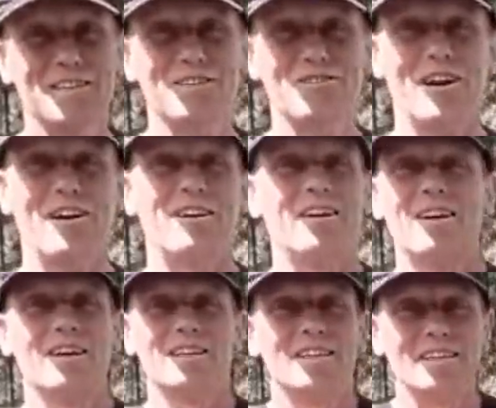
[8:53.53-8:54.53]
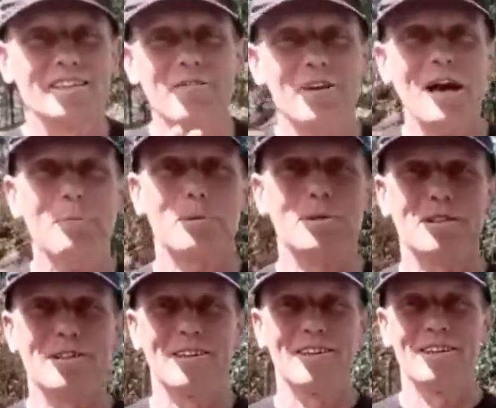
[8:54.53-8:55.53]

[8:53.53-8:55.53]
the trap. Never happened.